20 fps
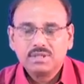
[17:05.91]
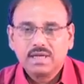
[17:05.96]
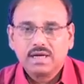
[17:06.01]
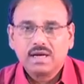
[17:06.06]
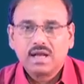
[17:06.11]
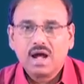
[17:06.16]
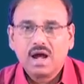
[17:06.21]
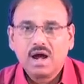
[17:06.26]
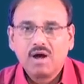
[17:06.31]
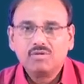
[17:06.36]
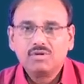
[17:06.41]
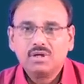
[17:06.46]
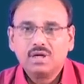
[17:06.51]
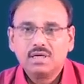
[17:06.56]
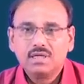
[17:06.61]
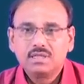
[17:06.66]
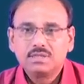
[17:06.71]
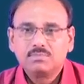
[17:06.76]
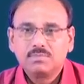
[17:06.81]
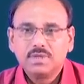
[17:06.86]
that how
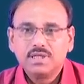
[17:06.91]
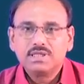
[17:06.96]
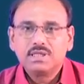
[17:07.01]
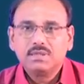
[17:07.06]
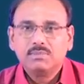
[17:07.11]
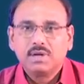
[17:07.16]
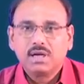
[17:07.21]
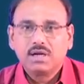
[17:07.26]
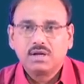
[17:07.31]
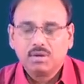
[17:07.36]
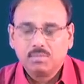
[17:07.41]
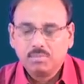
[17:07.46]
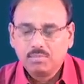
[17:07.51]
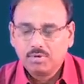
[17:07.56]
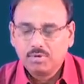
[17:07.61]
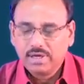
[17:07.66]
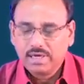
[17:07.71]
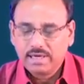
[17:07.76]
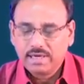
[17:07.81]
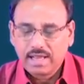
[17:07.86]
does principal
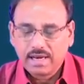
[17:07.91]
component